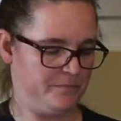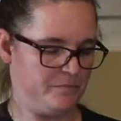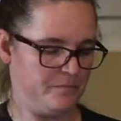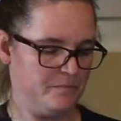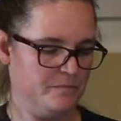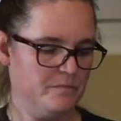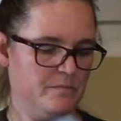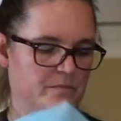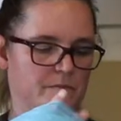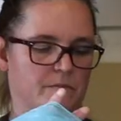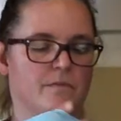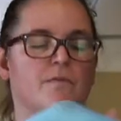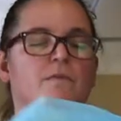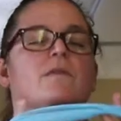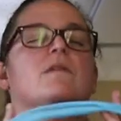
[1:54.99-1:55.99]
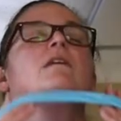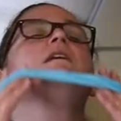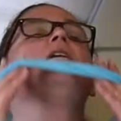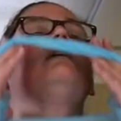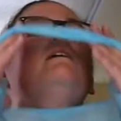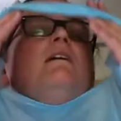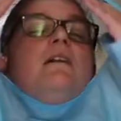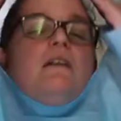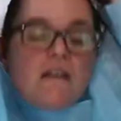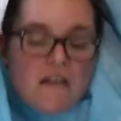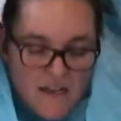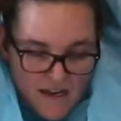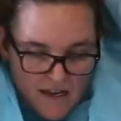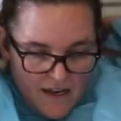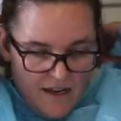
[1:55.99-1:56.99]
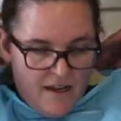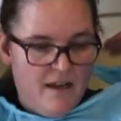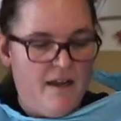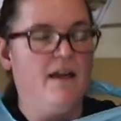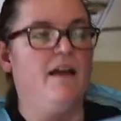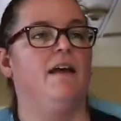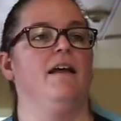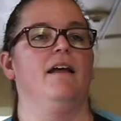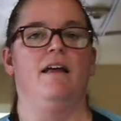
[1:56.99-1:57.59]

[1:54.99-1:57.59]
(silence)